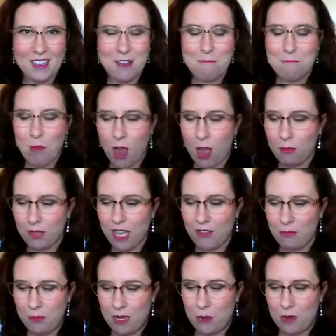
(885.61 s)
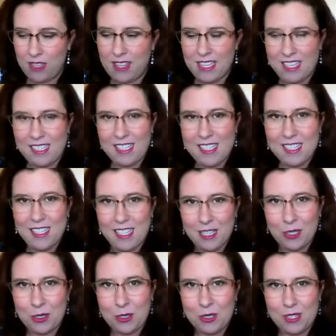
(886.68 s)
Mom left me with these
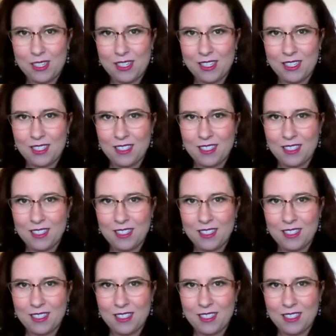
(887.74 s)
skills.